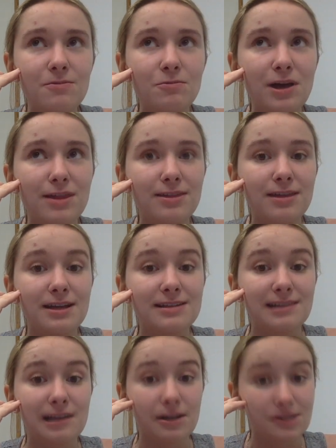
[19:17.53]
with his
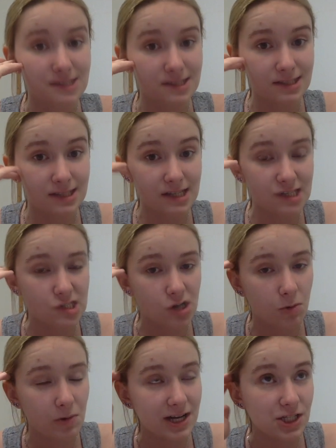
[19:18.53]
little
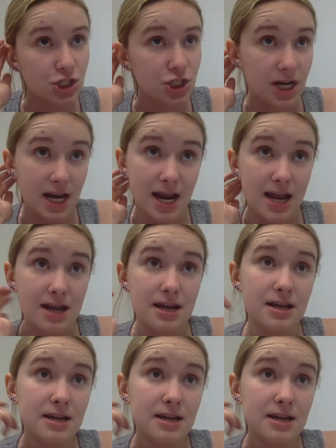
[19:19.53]
sister, when she